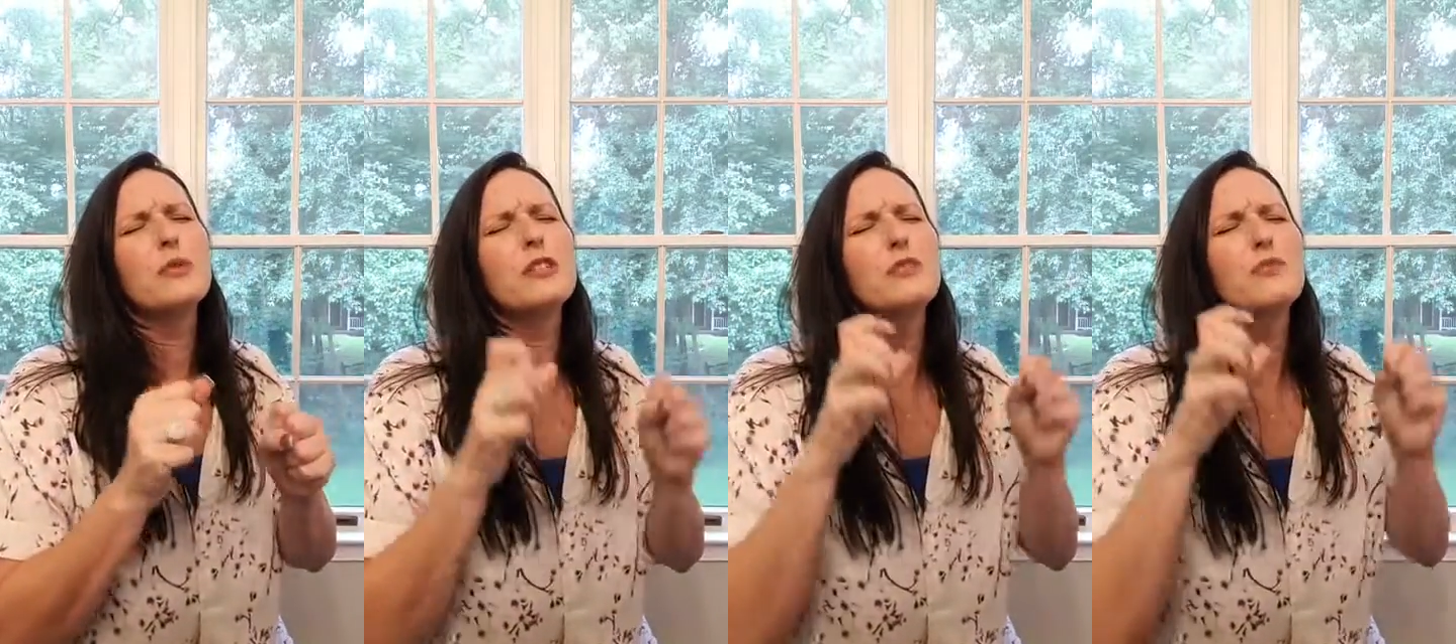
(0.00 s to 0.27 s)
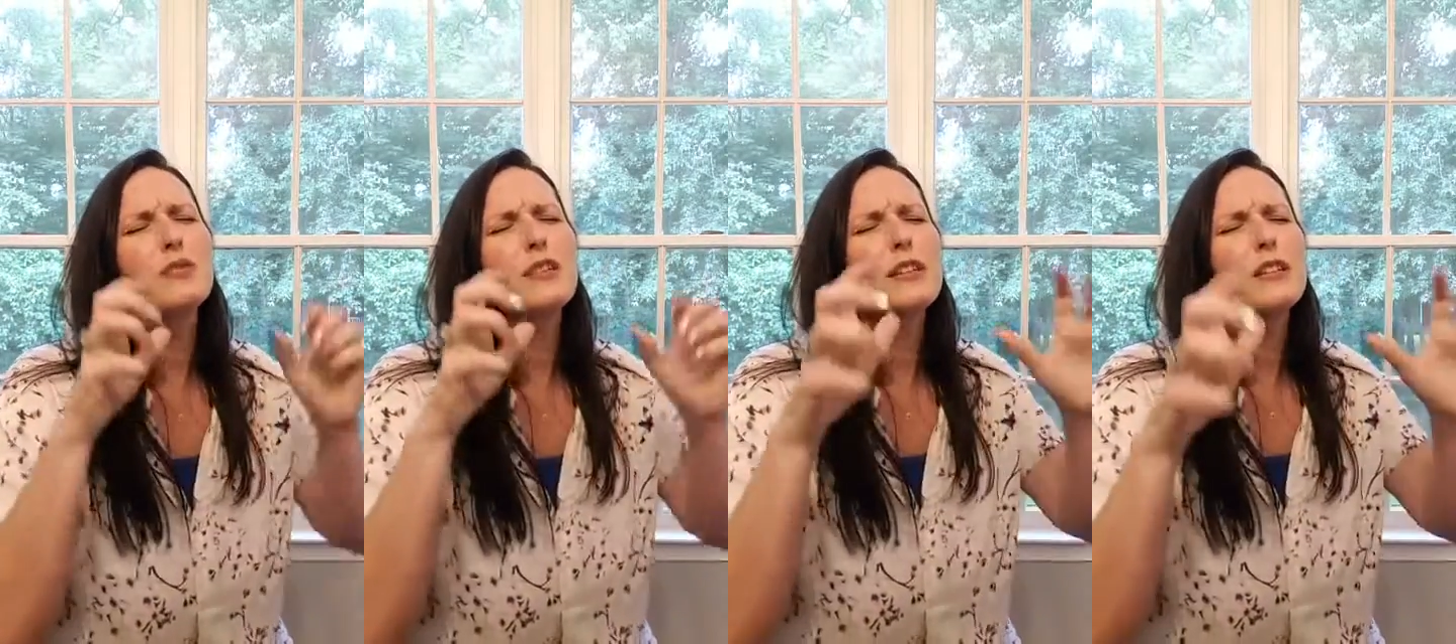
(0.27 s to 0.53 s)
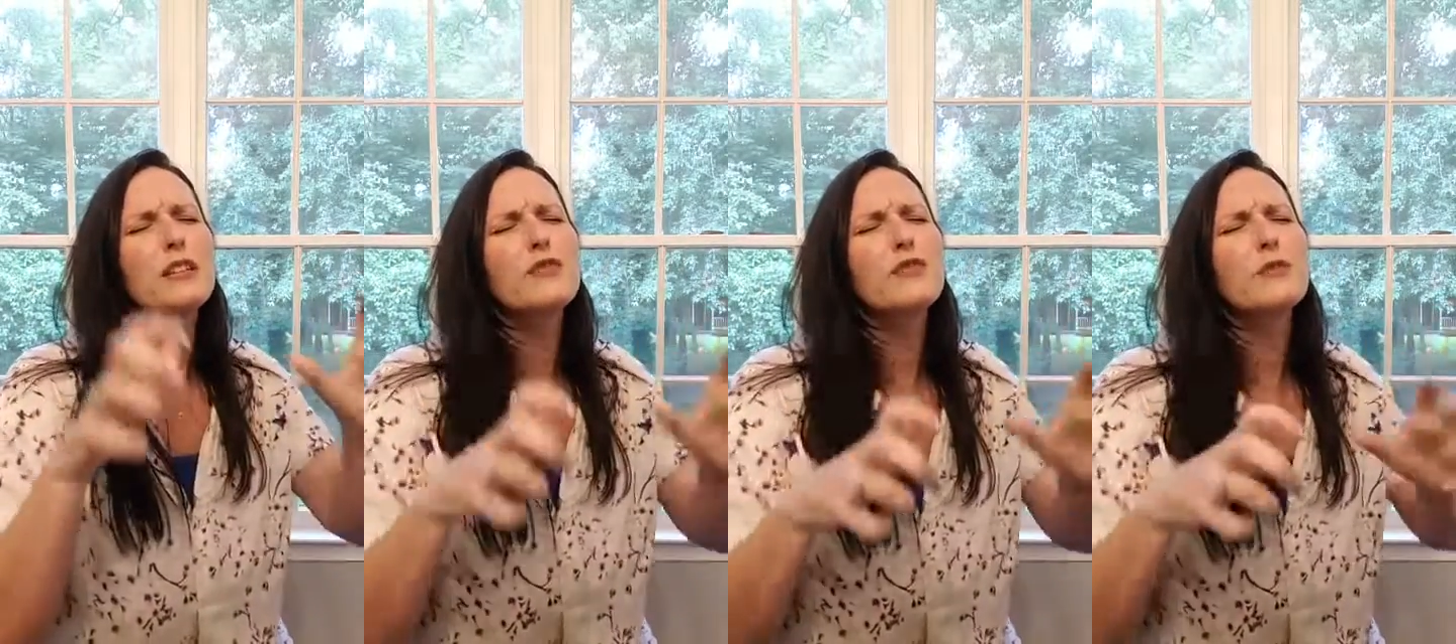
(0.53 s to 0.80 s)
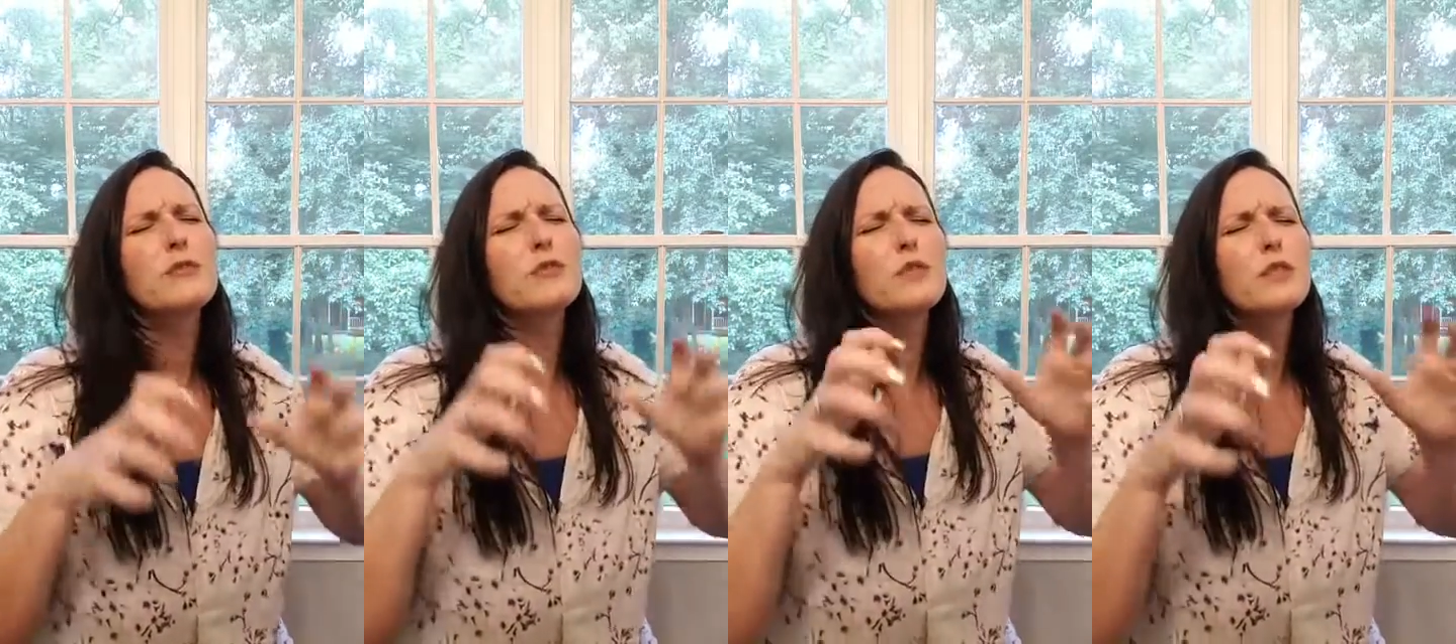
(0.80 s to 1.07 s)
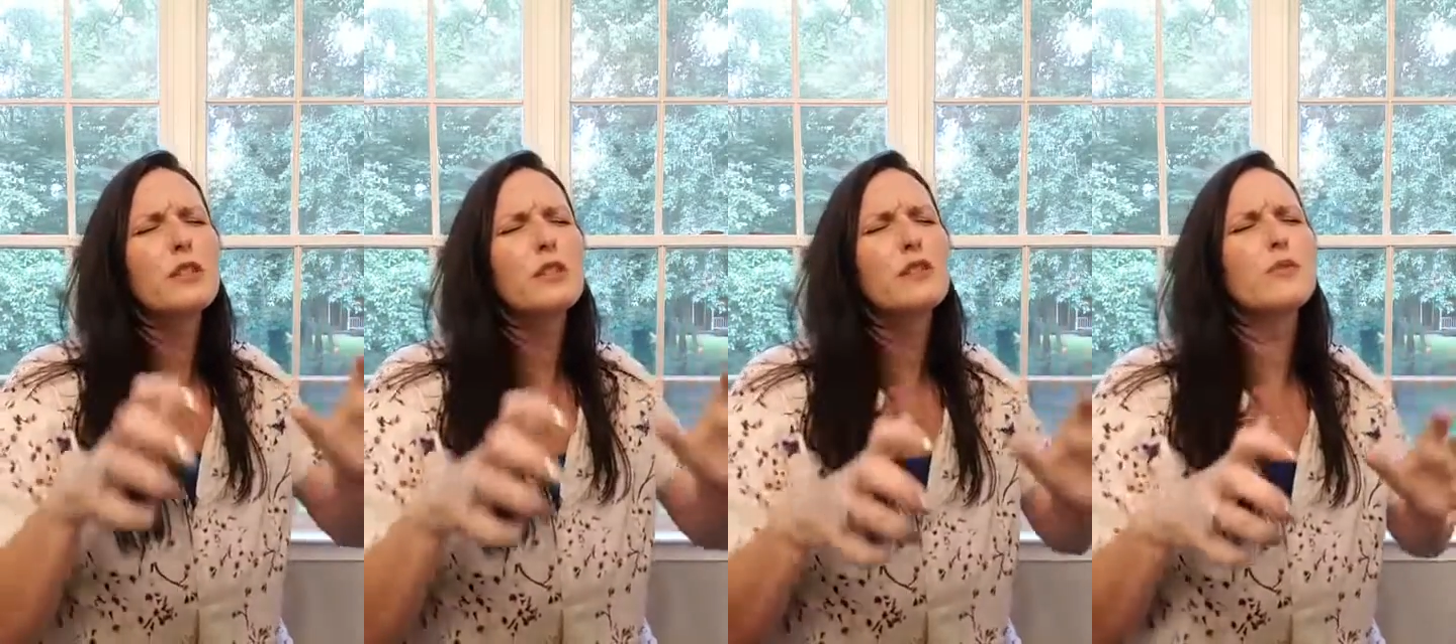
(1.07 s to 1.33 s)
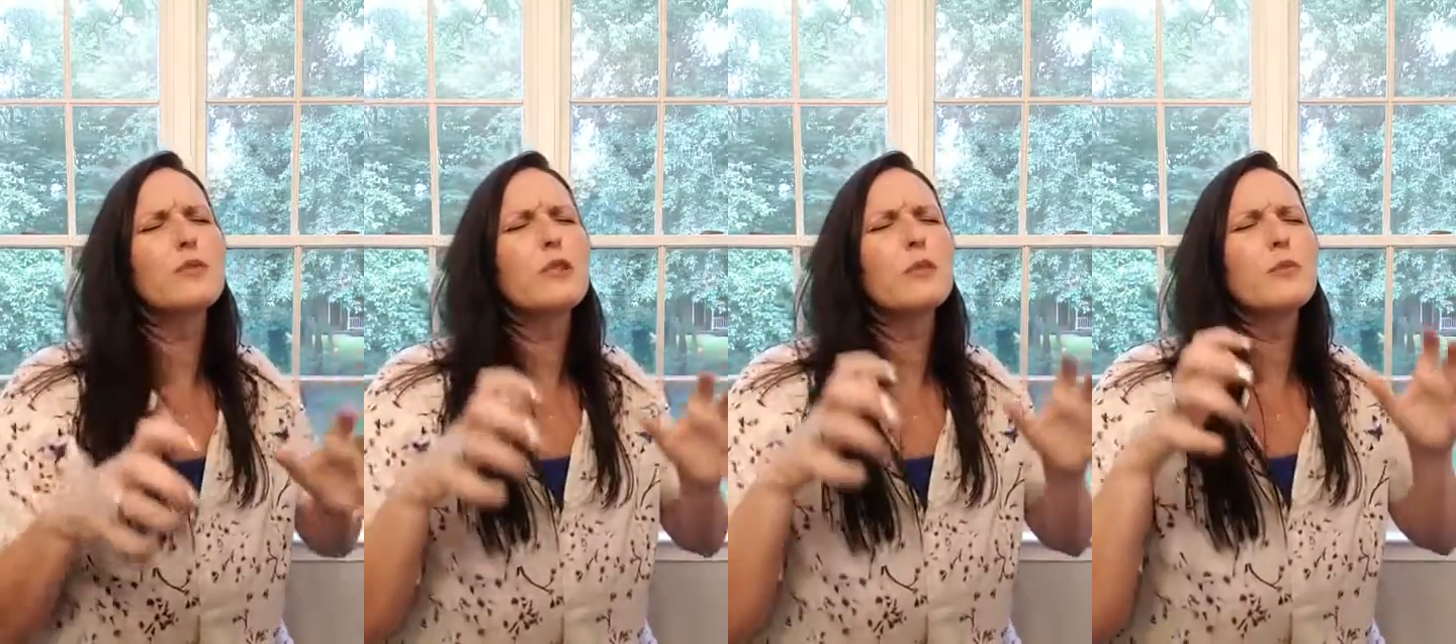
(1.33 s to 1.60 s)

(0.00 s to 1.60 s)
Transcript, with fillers: He's bringing us from glory to glory.